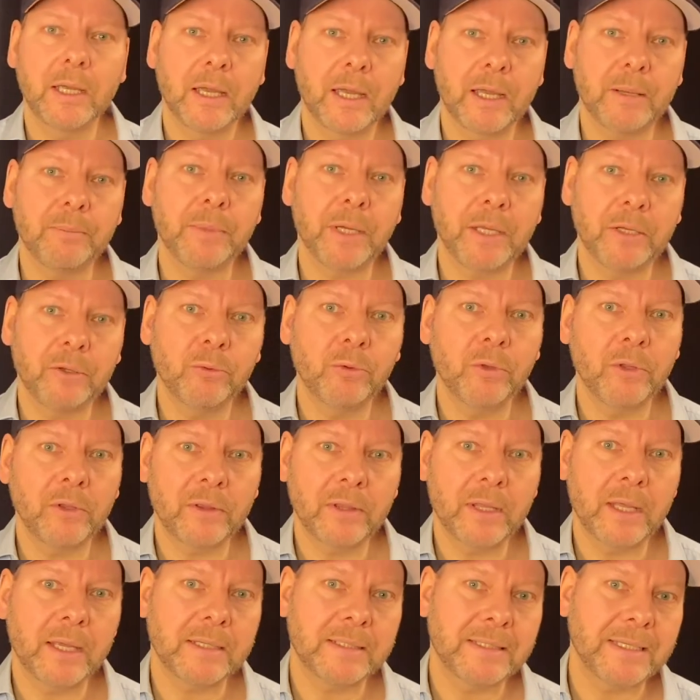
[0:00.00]
And by
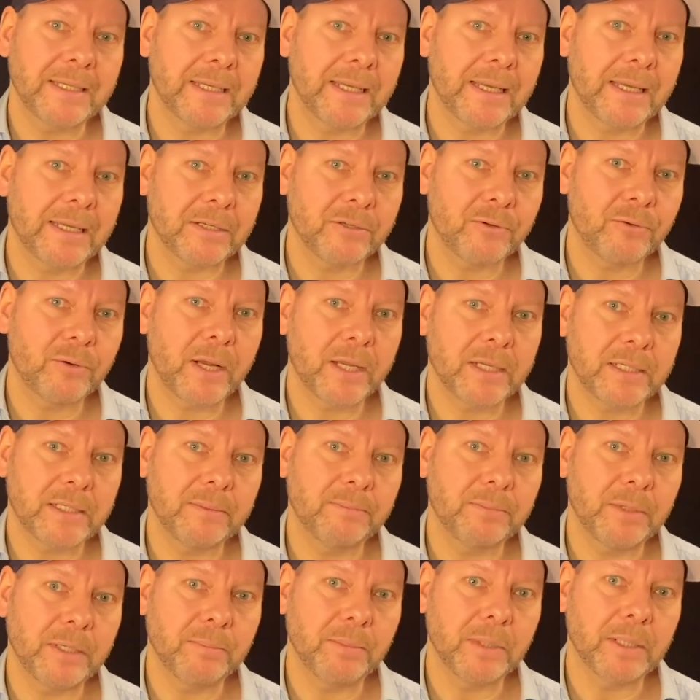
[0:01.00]
doing that, they can track
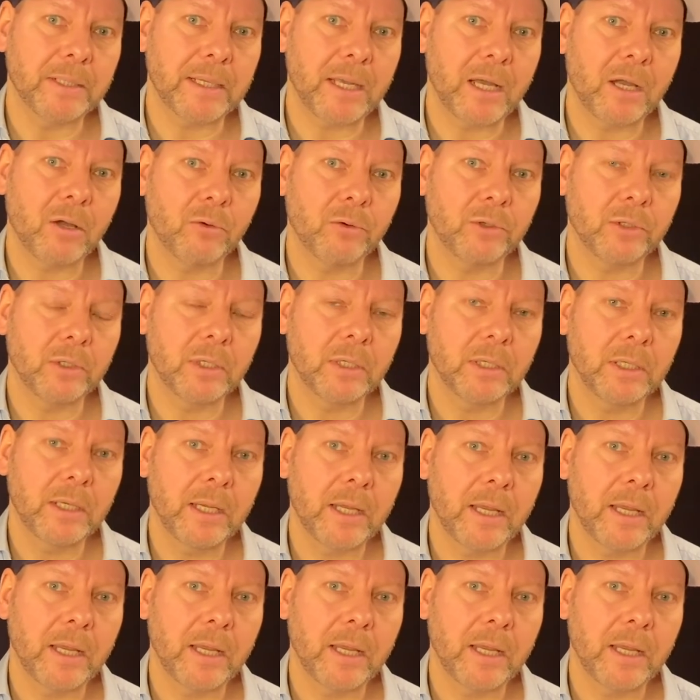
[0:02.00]
the people down.